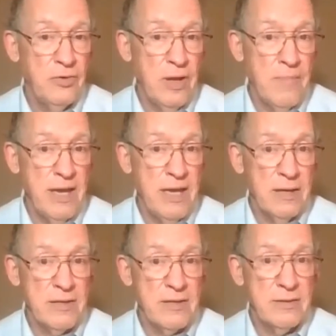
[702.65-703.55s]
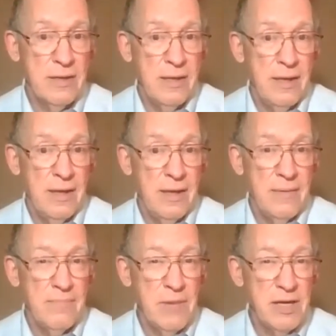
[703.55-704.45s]
to Emmaus
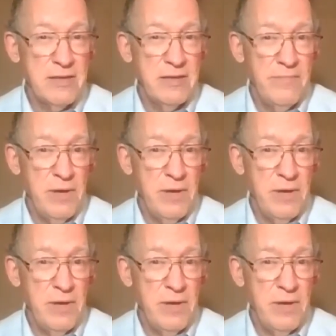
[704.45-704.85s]
must